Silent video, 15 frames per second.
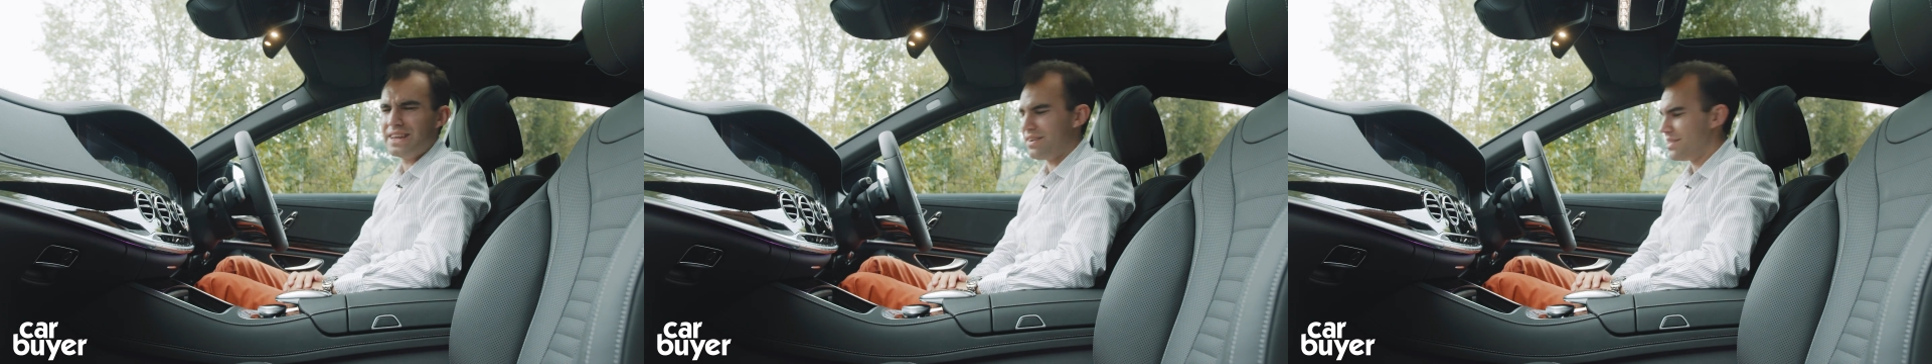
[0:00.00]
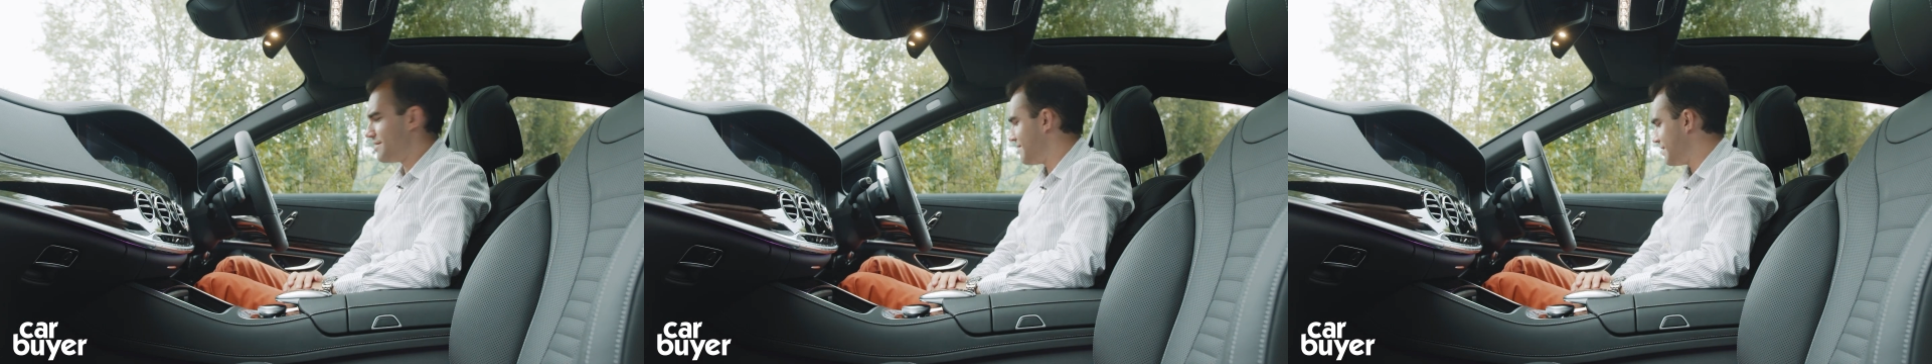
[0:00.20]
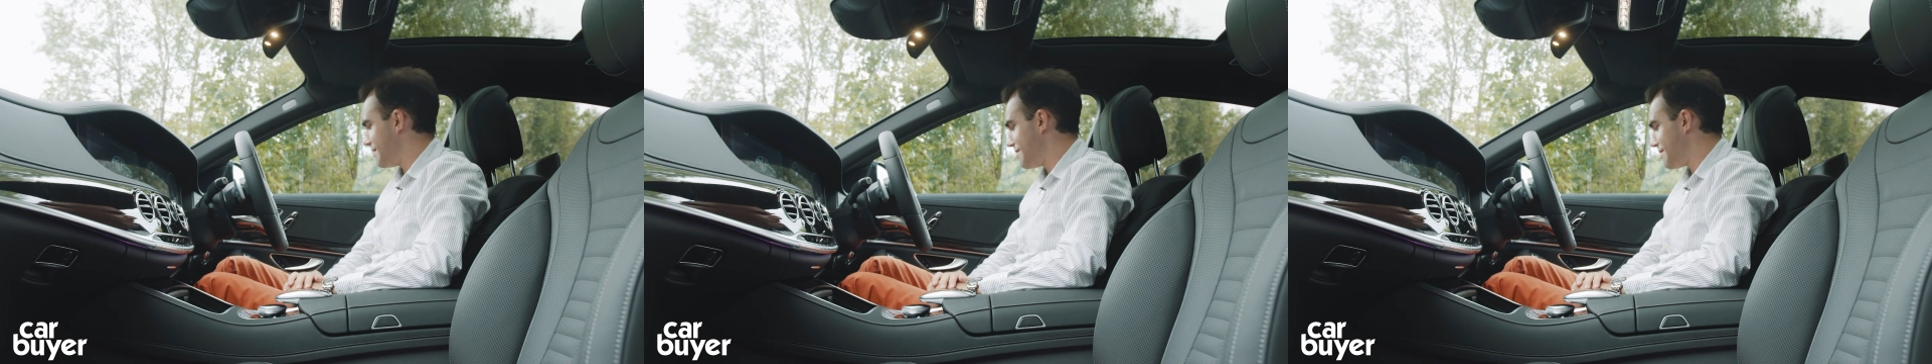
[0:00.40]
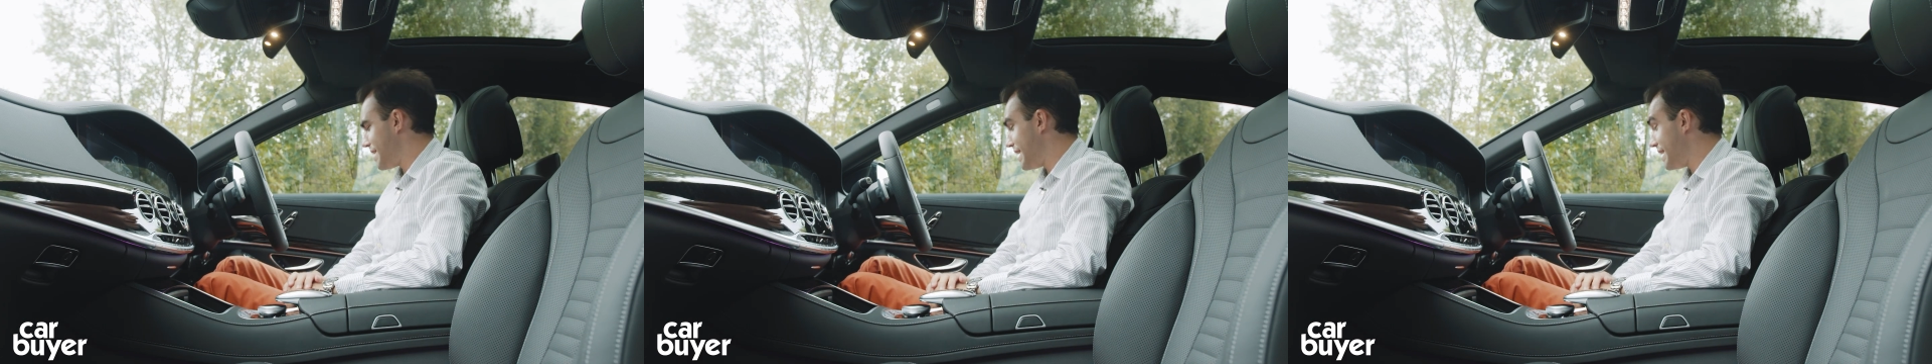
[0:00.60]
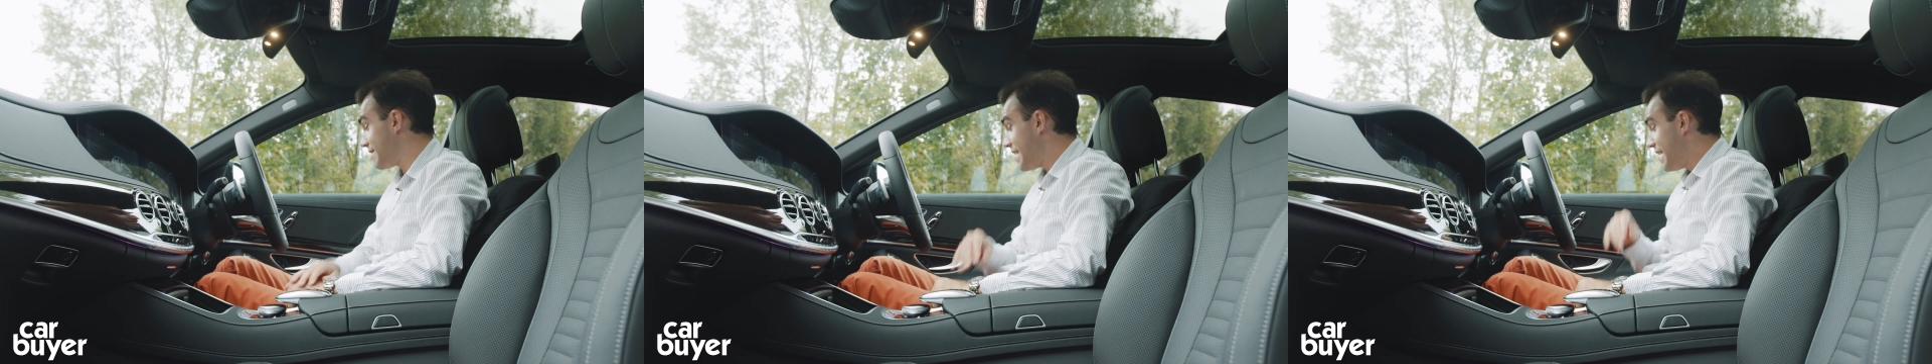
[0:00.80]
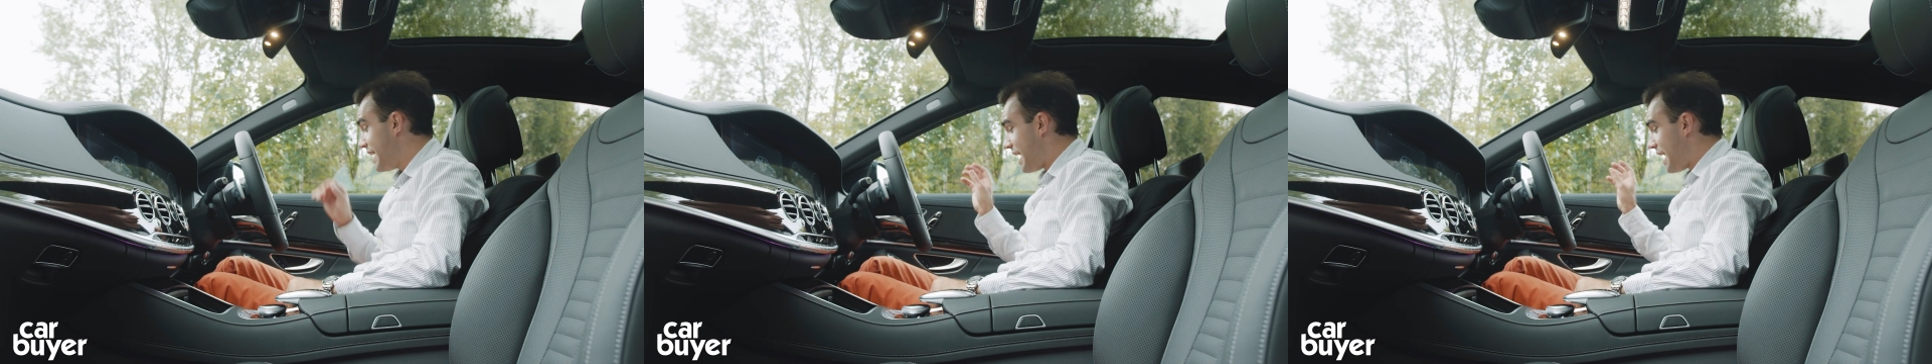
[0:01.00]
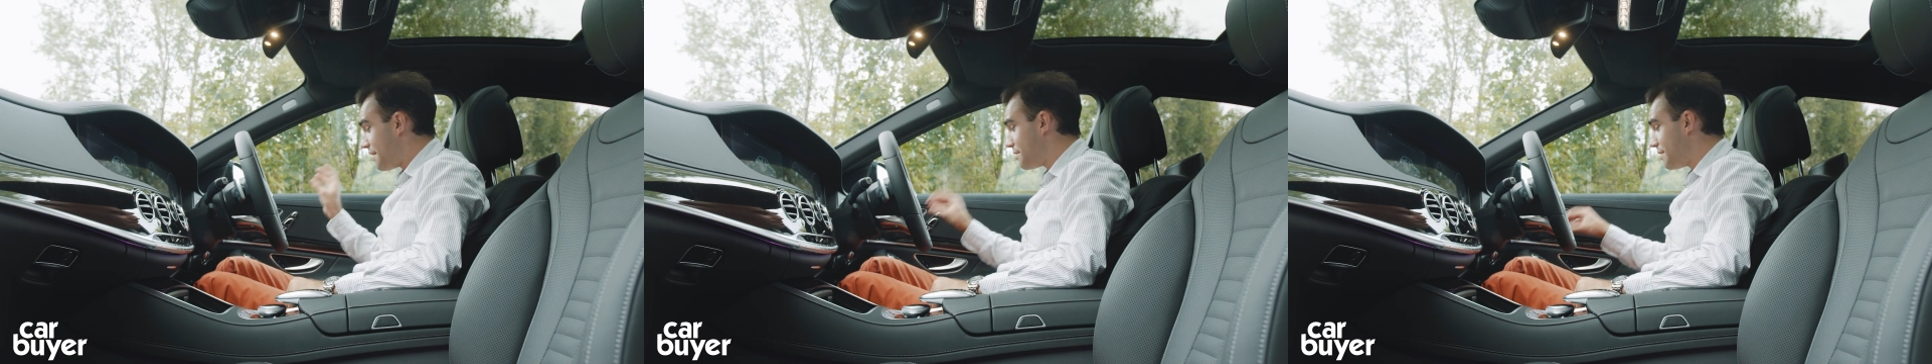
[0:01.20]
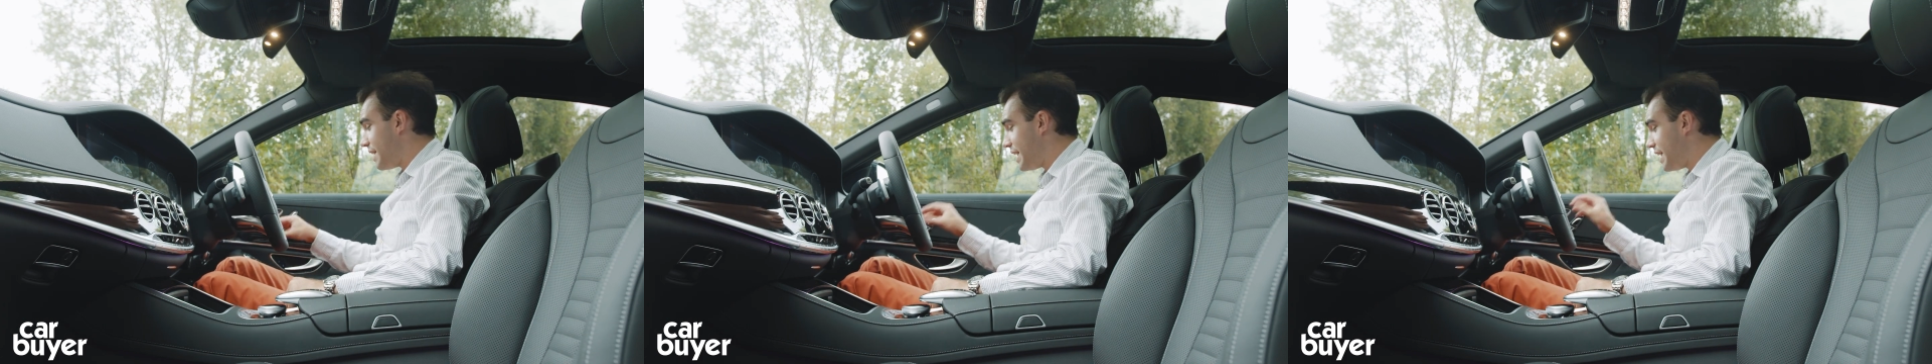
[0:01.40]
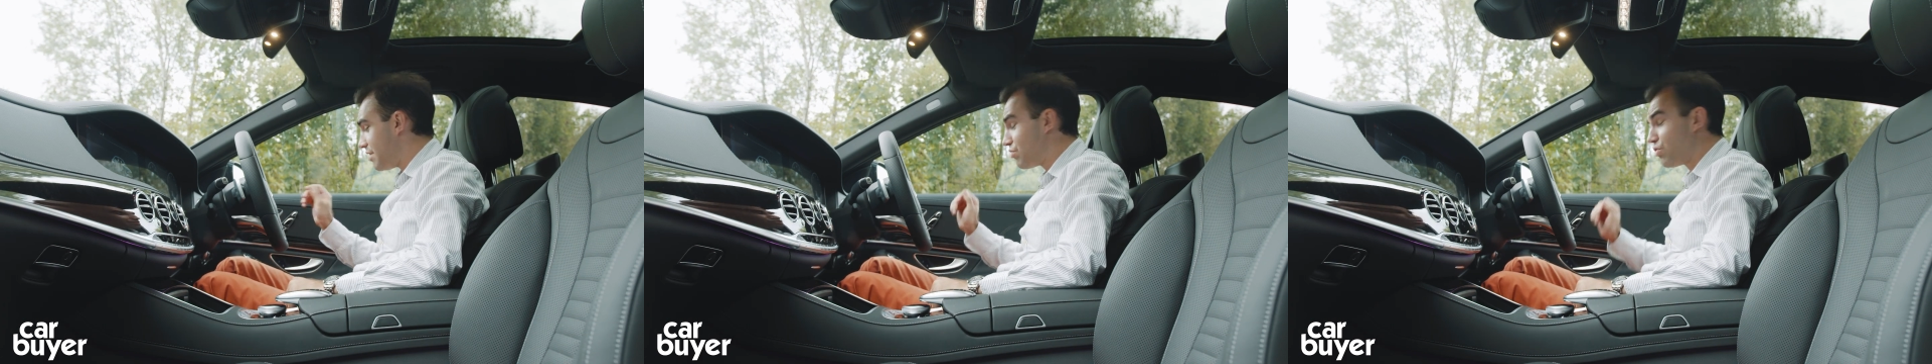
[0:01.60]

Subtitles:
nice indeed. And the